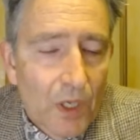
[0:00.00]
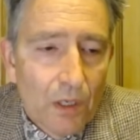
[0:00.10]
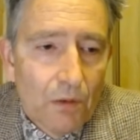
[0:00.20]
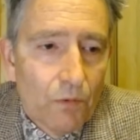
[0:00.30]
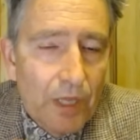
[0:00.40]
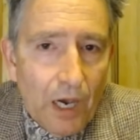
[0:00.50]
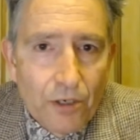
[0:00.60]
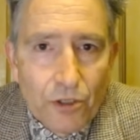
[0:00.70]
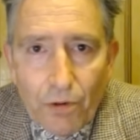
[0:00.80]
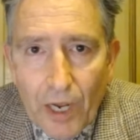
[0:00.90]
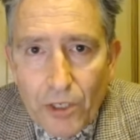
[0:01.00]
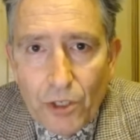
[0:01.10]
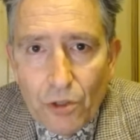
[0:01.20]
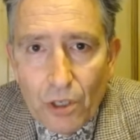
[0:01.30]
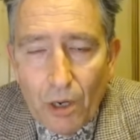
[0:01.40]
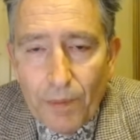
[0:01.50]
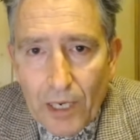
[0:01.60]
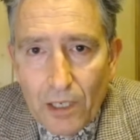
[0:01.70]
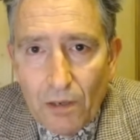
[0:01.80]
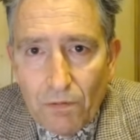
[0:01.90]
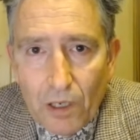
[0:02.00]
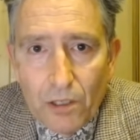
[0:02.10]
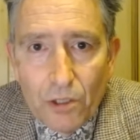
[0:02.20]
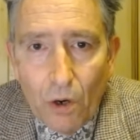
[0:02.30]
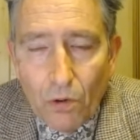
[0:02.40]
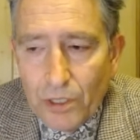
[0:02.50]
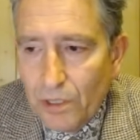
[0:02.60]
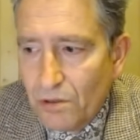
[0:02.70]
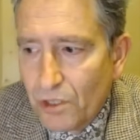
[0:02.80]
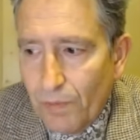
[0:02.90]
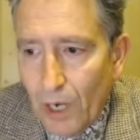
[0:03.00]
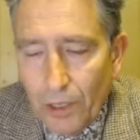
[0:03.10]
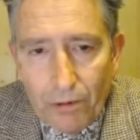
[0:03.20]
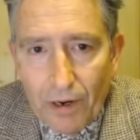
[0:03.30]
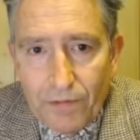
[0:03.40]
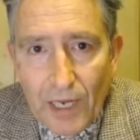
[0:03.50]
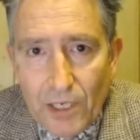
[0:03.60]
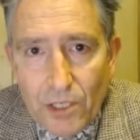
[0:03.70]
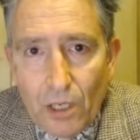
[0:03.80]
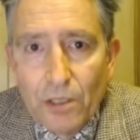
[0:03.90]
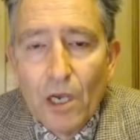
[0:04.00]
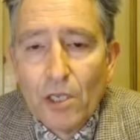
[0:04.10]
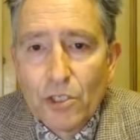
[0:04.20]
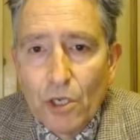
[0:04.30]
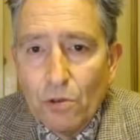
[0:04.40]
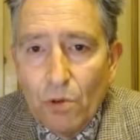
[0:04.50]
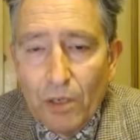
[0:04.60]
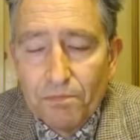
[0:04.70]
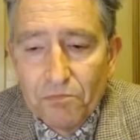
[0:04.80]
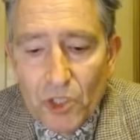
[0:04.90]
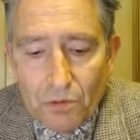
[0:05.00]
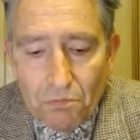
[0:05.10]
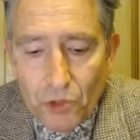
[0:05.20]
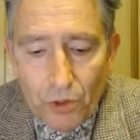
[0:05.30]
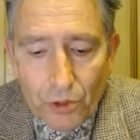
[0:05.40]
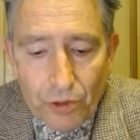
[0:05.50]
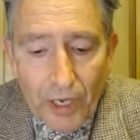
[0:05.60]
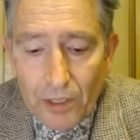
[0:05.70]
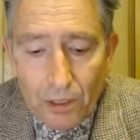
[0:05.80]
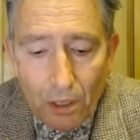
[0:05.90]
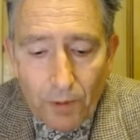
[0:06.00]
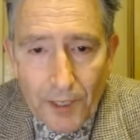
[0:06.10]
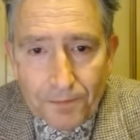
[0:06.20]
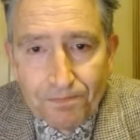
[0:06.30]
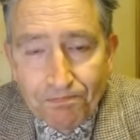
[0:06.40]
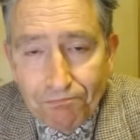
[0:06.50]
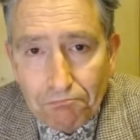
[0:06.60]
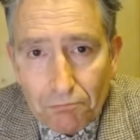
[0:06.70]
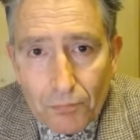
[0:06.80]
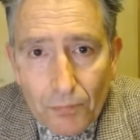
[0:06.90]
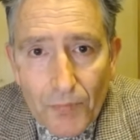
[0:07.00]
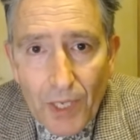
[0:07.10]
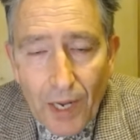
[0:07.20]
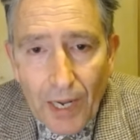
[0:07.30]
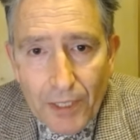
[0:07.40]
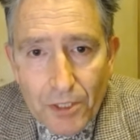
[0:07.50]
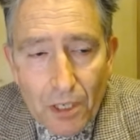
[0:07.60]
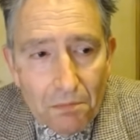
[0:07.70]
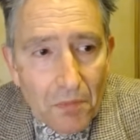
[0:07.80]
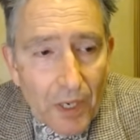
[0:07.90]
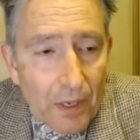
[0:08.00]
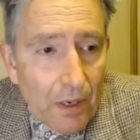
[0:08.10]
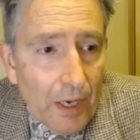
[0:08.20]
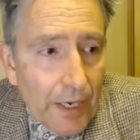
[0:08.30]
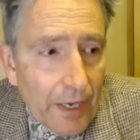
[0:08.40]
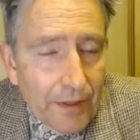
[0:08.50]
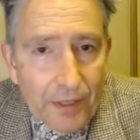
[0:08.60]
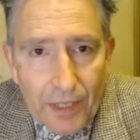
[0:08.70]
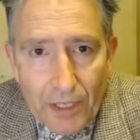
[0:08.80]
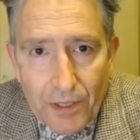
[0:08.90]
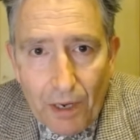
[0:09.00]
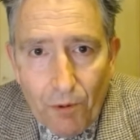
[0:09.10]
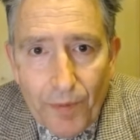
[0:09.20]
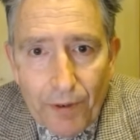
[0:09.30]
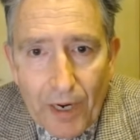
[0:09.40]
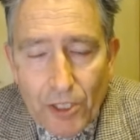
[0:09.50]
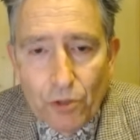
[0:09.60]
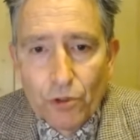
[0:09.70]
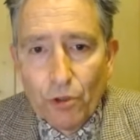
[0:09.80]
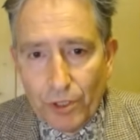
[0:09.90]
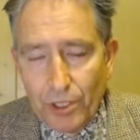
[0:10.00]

with that 100 grand, you can go back and live like a god in Somalia or Afghanistan. So just do the trade and go away. And I think that would be a rational choice.